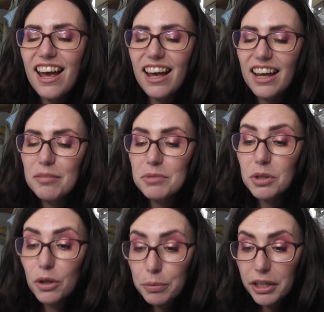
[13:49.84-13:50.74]
So I
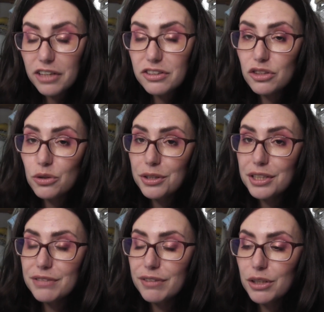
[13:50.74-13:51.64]
hope you guys enjoyed
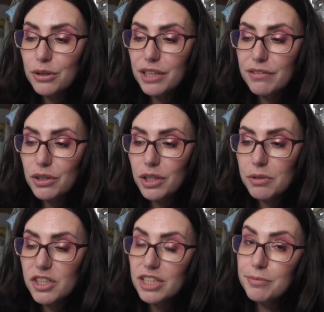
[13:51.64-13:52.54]
this video, even though it
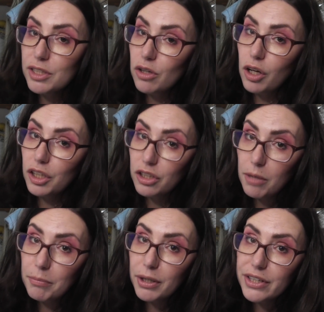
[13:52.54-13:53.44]
was just me talking
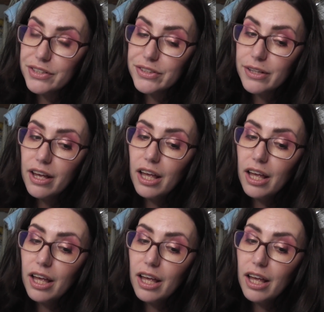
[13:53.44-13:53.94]
numbers.